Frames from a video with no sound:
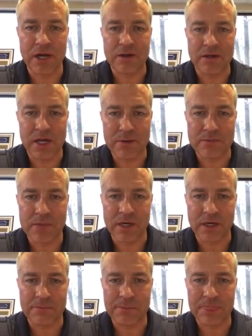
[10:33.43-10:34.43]

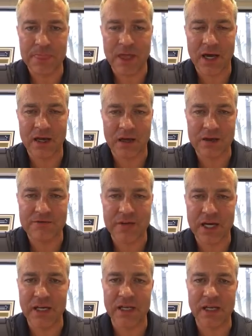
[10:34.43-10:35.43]
I
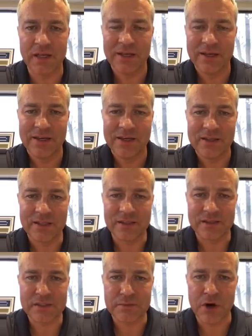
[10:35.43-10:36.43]
finally
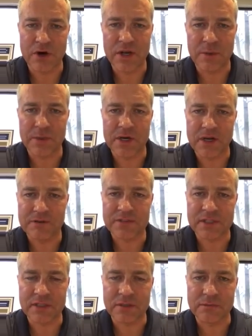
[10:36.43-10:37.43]
smartened up
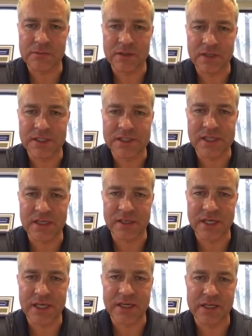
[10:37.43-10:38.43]
enough to listen to
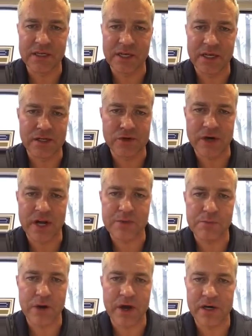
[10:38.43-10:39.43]
Lynn and try
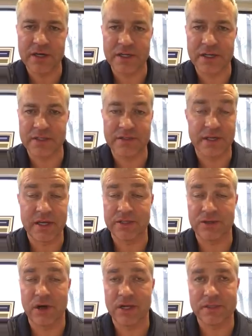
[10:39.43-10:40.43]
the product, and
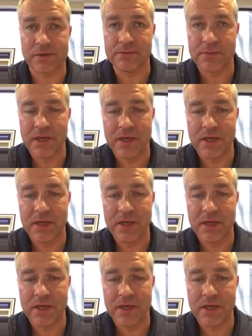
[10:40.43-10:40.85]
it's awesome.